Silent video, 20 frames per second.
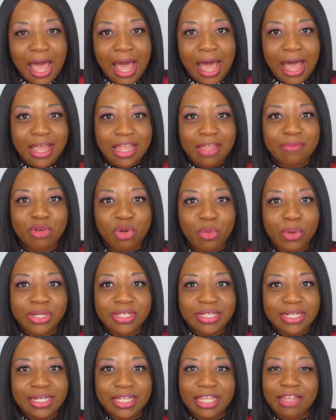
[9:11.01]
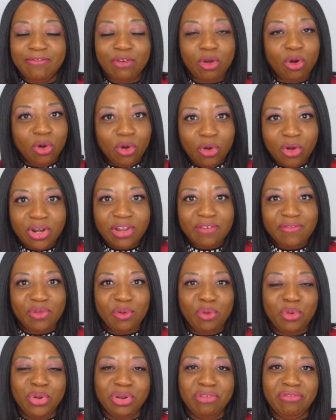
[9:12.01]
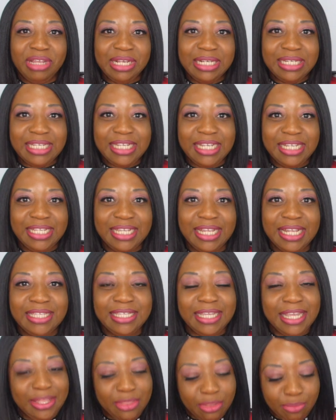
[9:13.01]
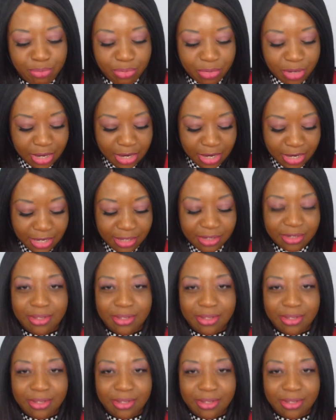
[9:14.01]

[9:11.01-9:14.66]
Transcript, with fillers: I am going to leave all of the ordering details in the, uh, in,